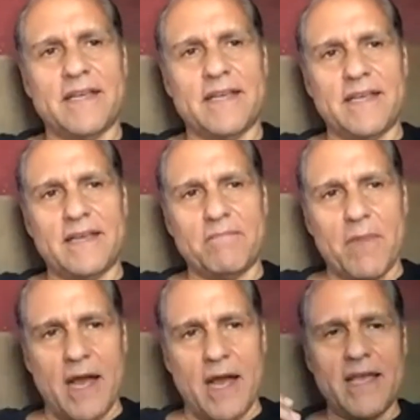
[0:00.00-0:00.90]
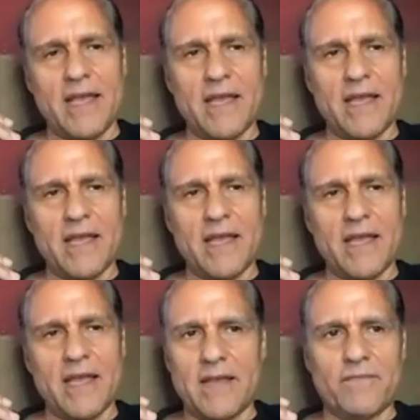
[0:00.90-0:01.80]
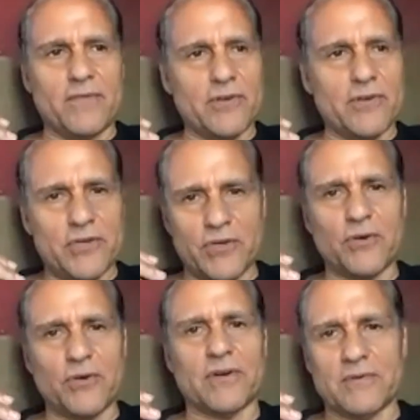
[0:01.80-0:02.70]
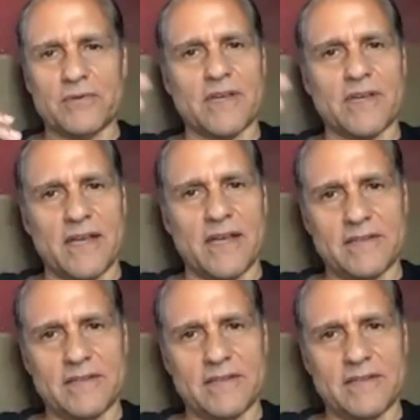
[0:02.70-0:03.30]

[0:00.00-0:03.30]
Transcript: in my head for sure it was God.